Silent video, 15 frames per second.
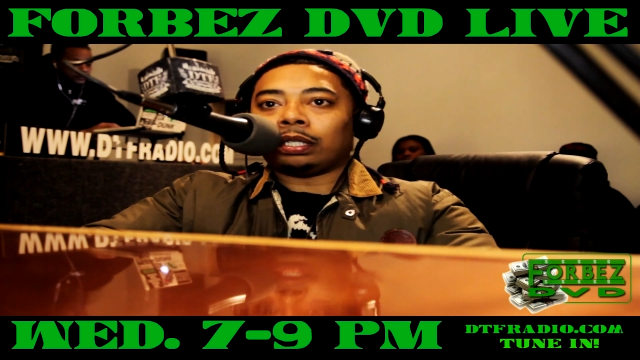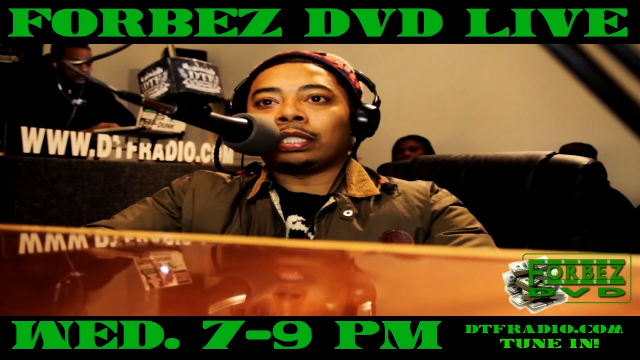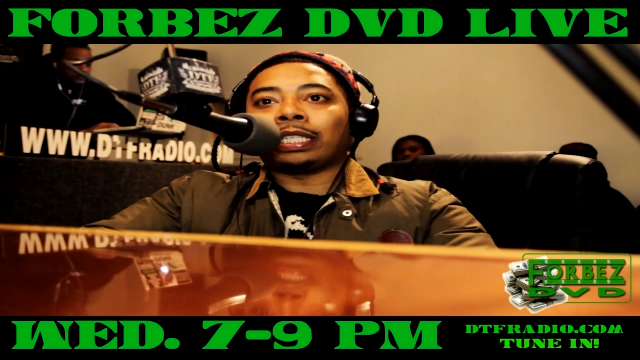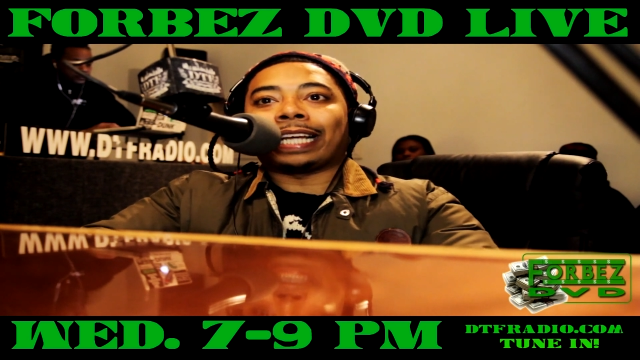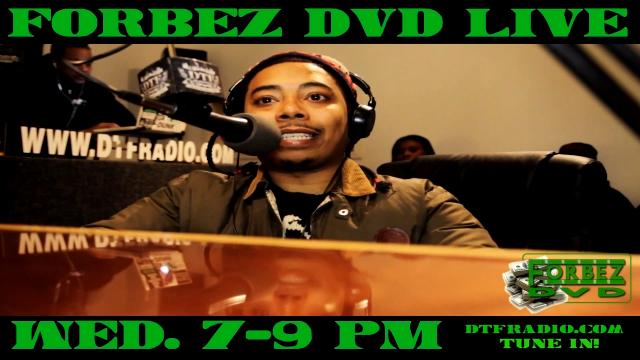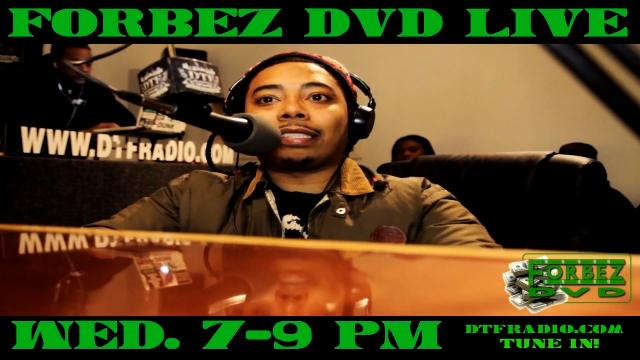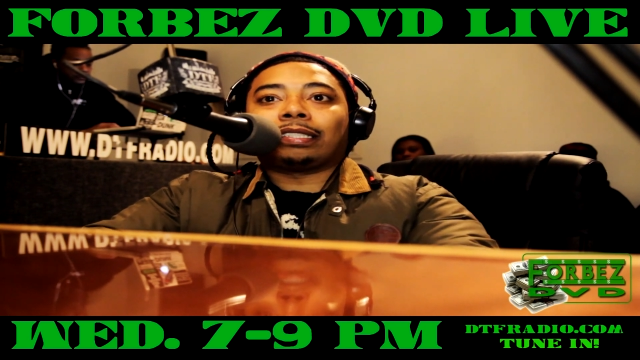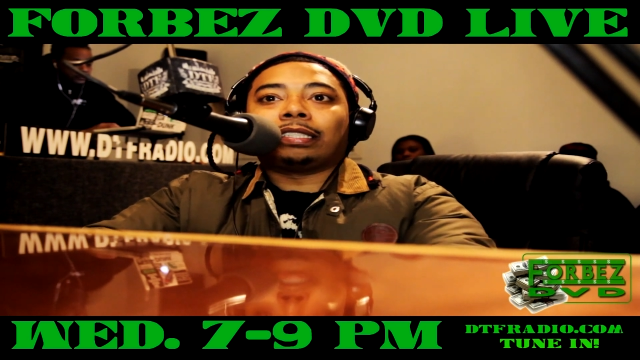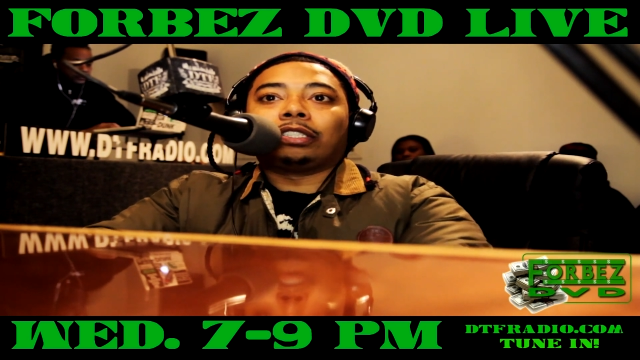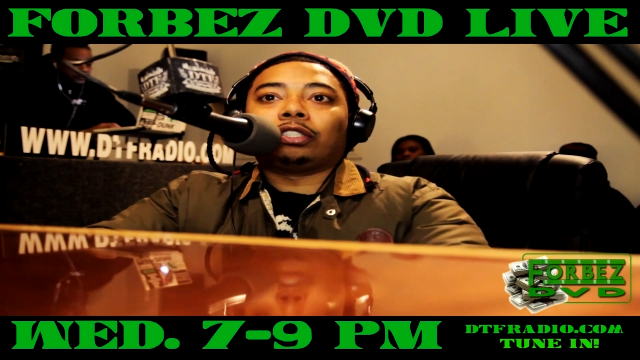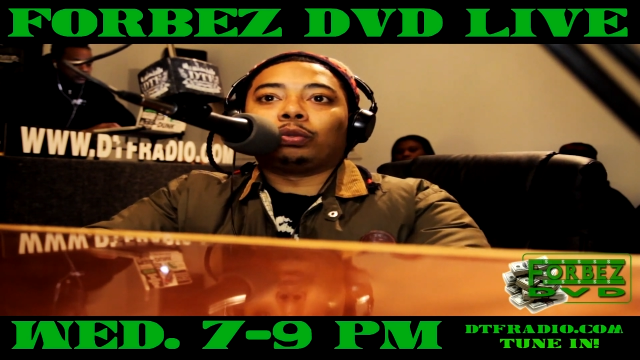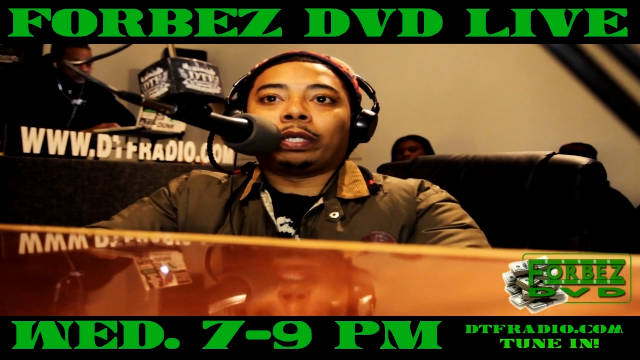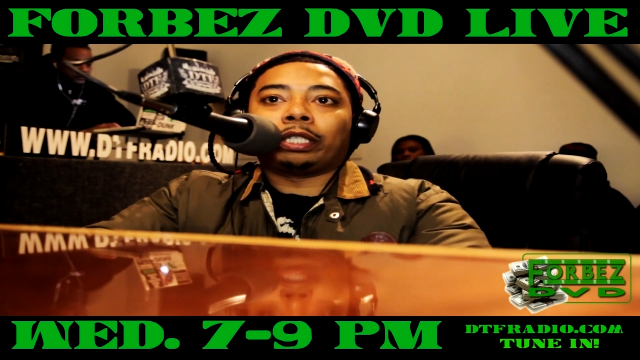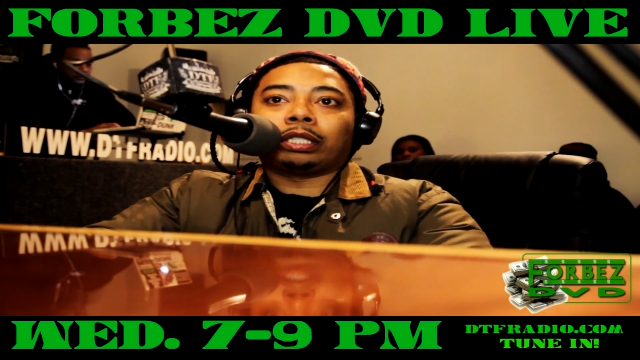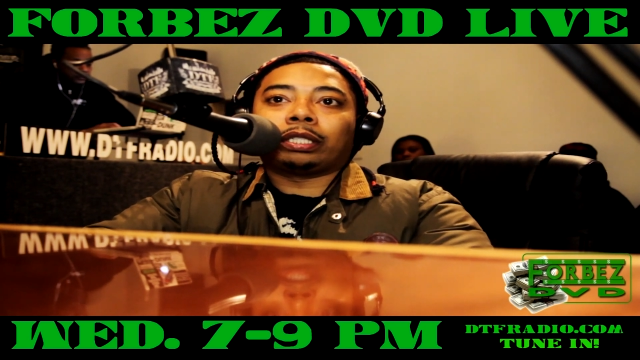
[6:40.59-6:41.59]
That's the
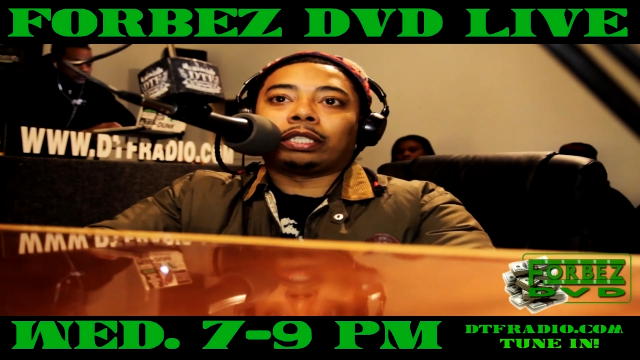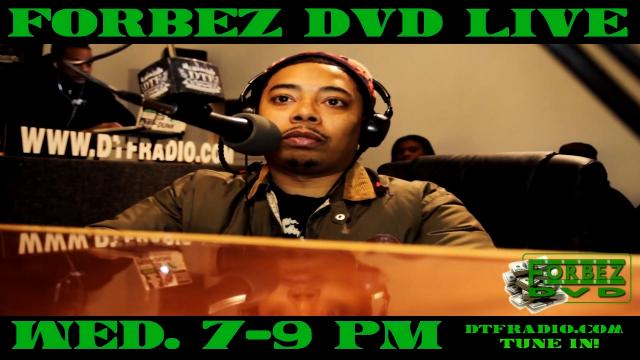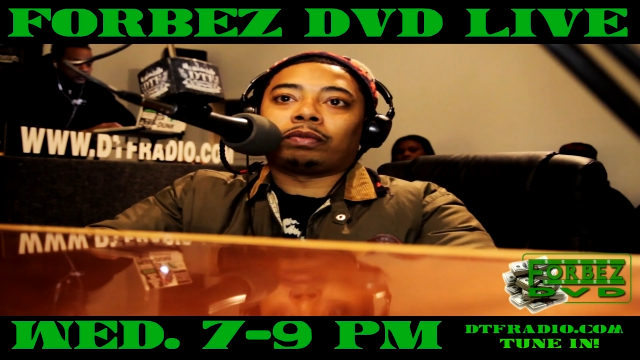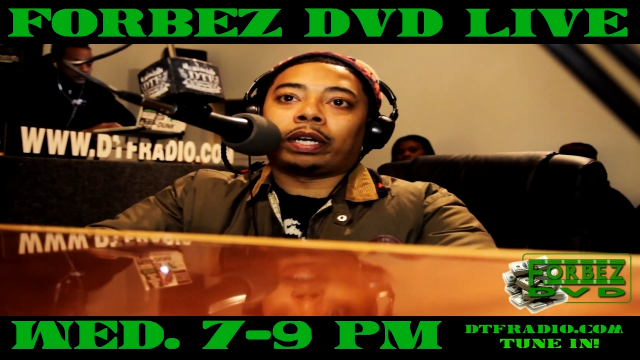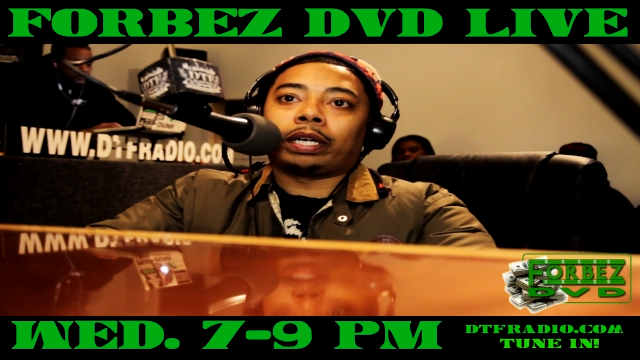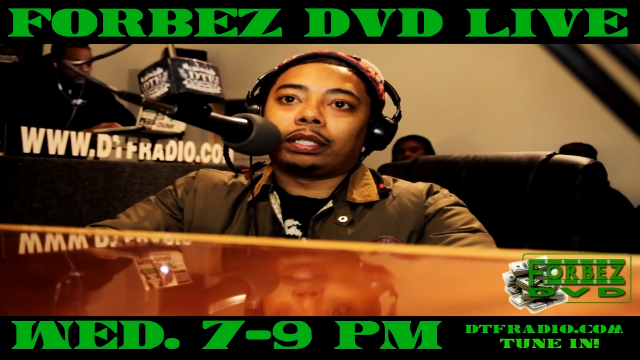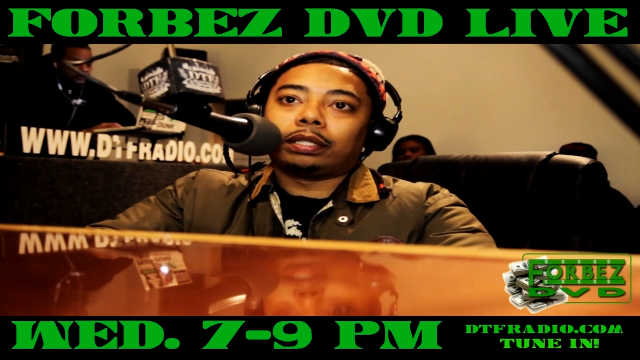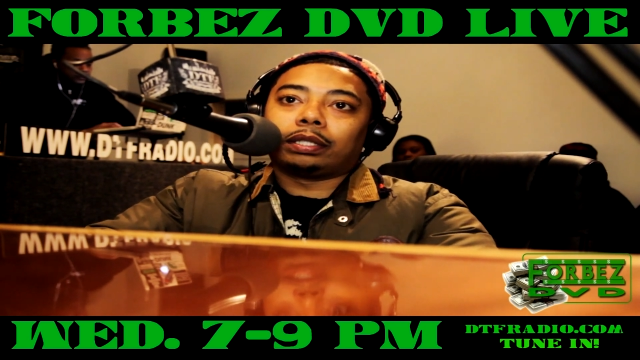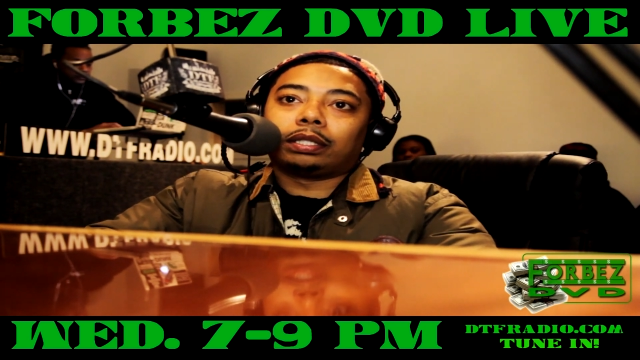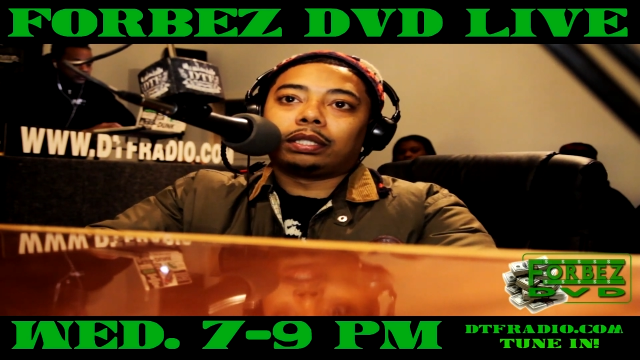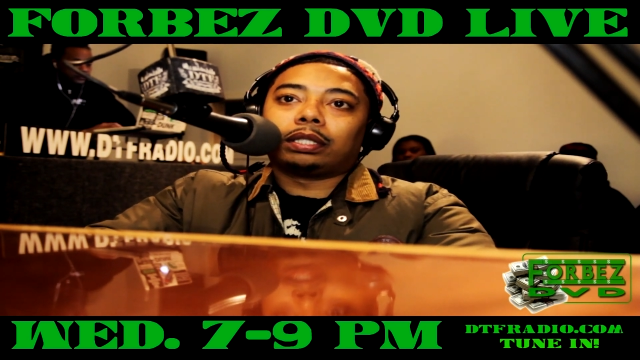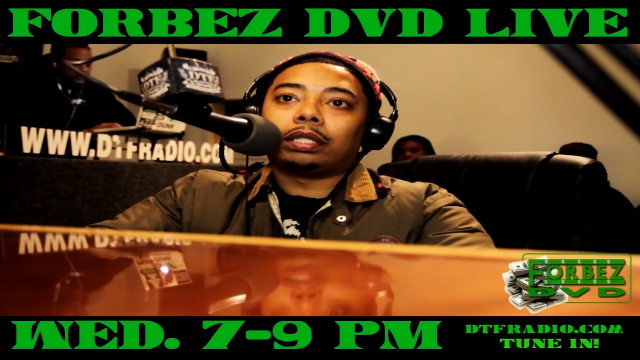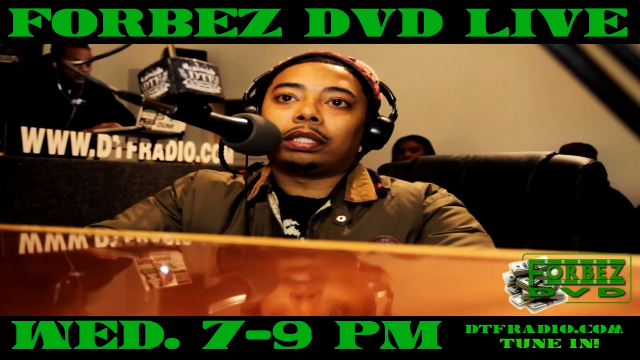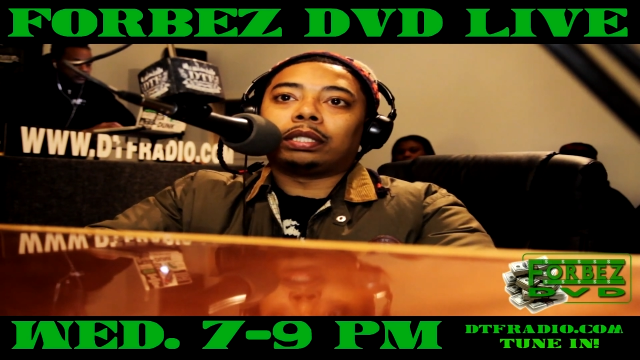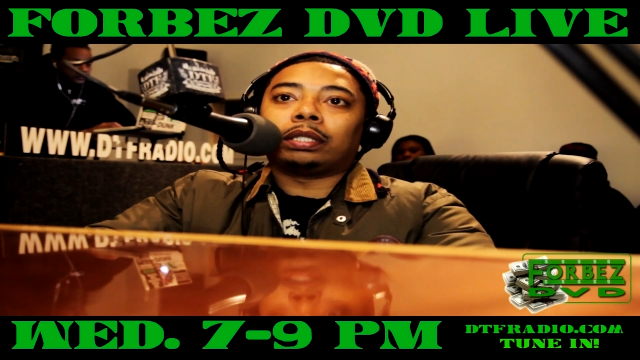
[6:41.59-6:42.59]
situation that's right.
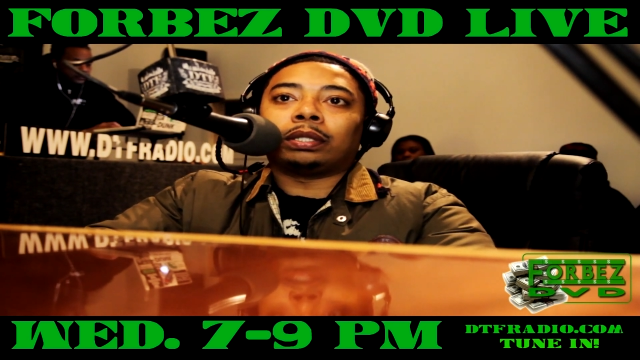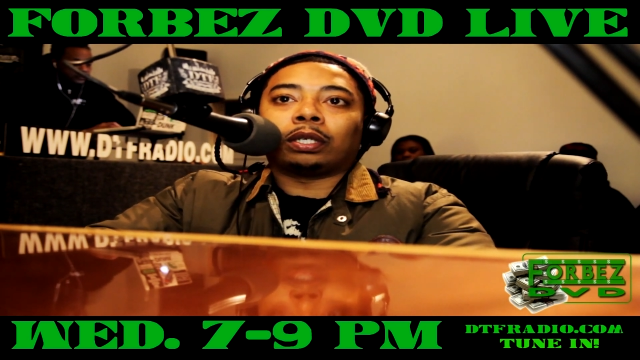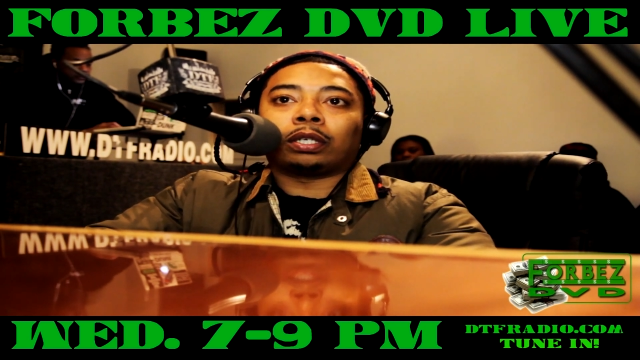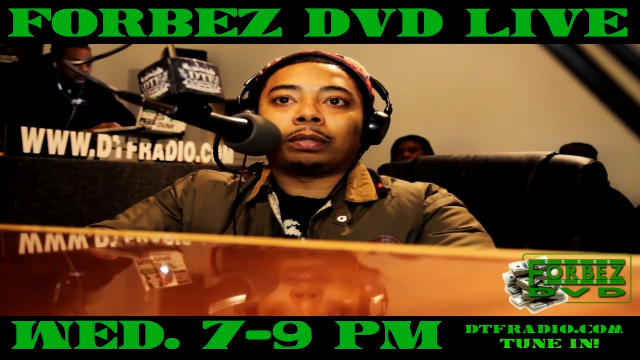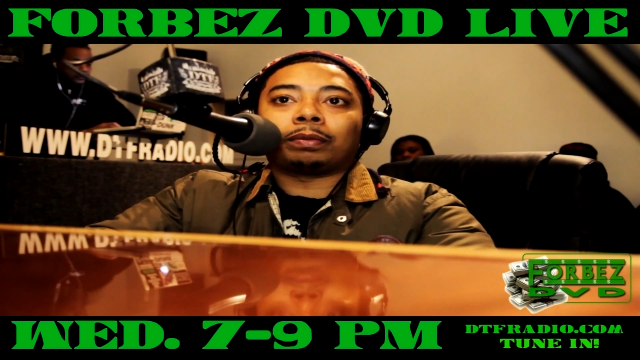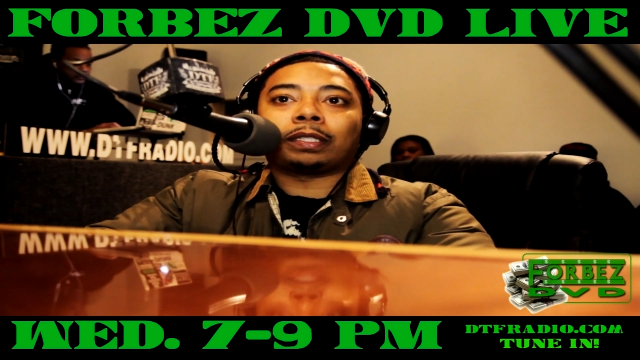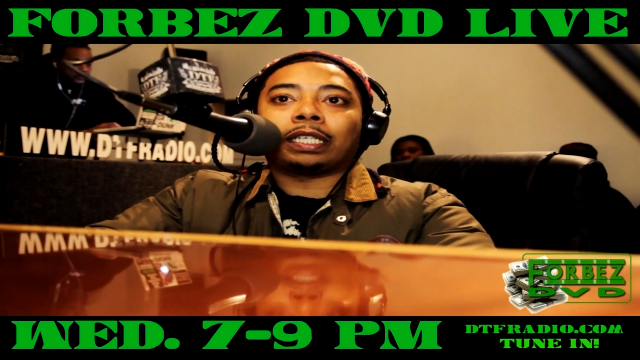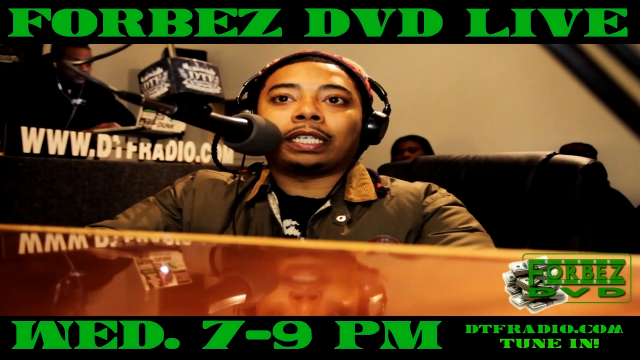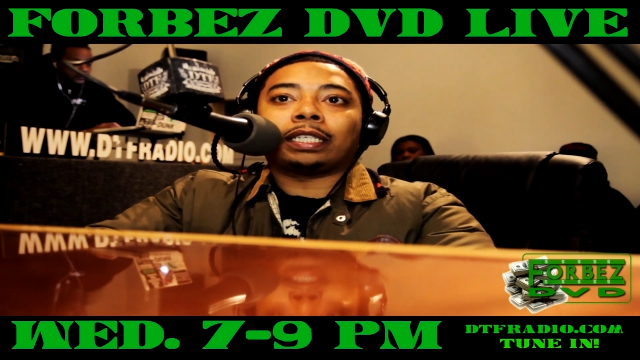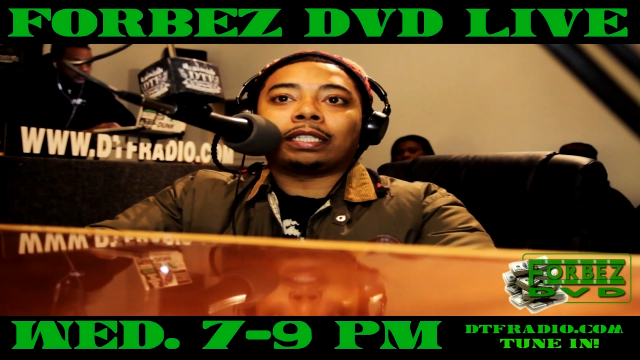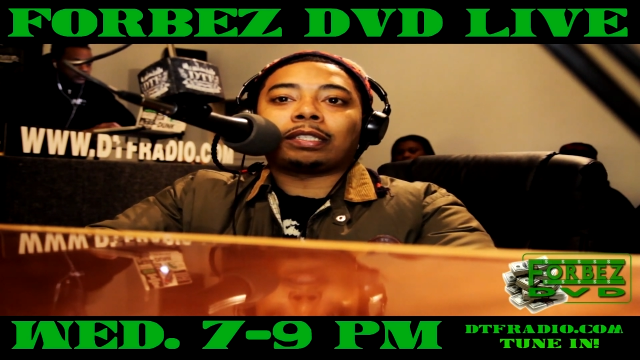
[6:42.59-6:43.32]
Okay. You know what I'm saying?